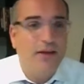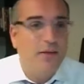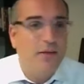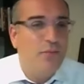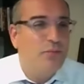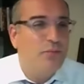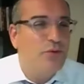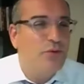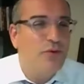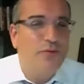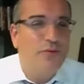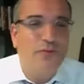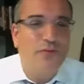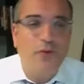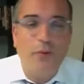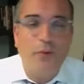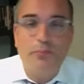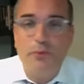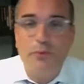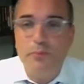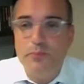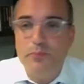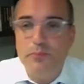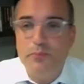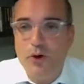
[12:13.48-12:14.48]
Beautiful
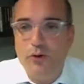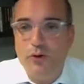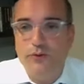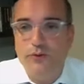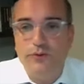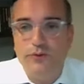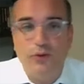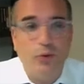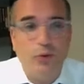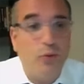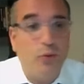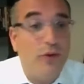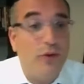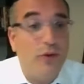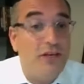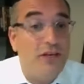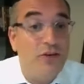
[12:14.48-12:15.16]
proposal, we